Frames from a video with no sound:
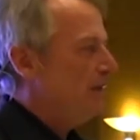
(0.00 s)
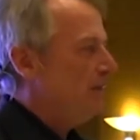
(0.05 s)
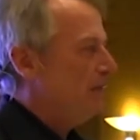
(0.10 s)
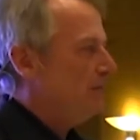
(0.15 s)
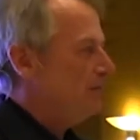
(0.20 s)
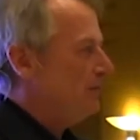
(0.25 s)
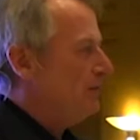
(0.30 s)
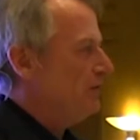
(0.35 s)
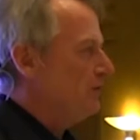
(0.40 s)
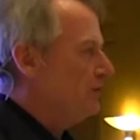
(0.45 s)

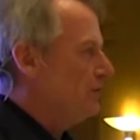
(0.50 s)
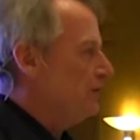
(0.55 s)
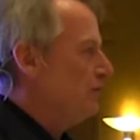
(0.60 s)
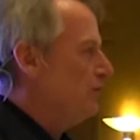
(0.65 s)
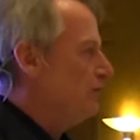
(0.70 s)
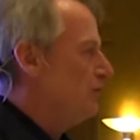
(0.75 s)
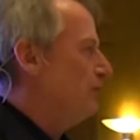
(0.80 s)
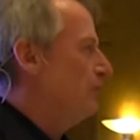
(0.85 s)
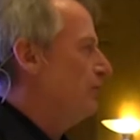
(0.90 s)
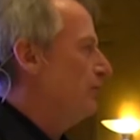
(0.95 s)
I'm going to just
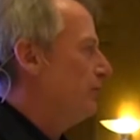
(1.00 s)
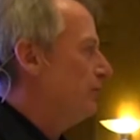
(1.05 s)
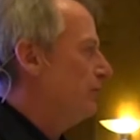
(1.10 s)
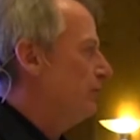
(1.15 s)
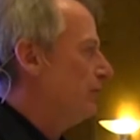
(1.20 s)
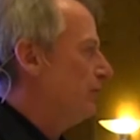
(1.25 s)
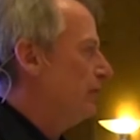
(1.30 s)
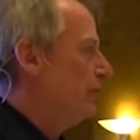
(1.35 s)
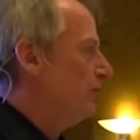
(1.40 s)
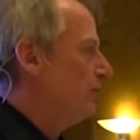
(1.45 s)
introduce
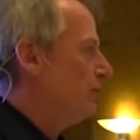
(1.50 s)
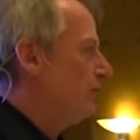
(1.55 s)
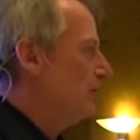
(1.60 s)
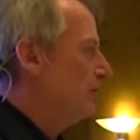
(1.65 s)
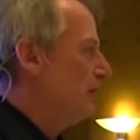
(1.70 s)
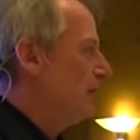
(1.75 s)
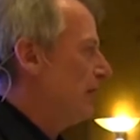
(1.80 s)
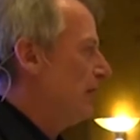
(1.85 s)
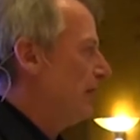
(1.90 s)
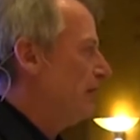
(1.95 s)
the
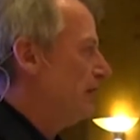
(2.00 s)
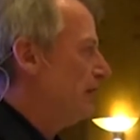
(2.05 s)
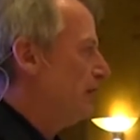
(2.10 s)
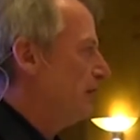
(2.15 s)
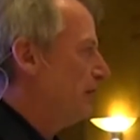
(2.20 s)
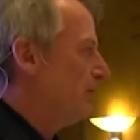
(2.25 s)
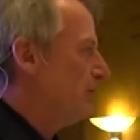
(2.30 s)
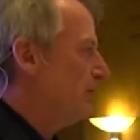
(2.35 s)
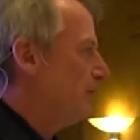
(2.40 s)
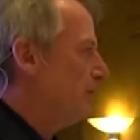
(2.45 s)
session, and
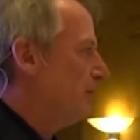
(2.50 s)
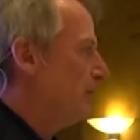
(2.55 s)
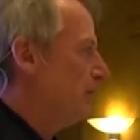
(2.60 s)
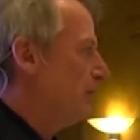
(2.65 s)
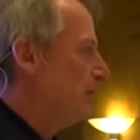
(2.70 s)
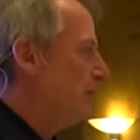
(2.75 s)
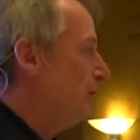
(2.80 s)
I'm going to be,